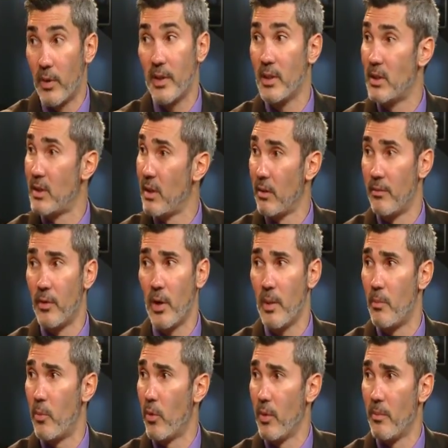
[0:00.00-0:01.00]
Print is still a
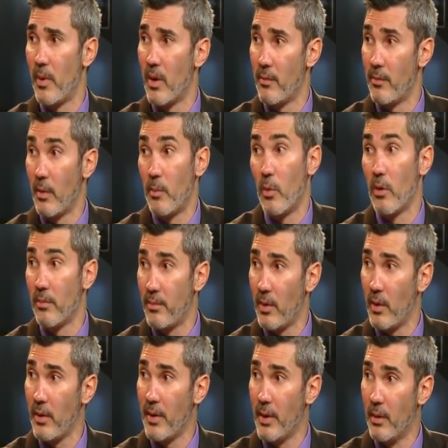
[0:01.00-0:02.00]
very important part of our
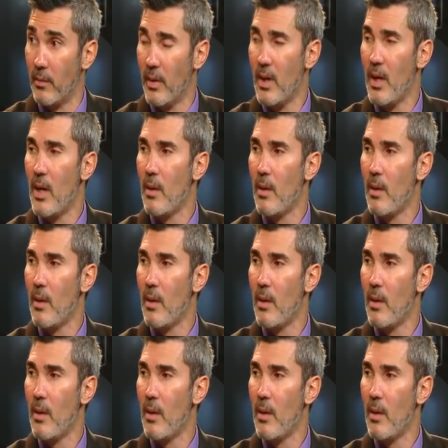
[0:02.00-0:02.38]
portfolio,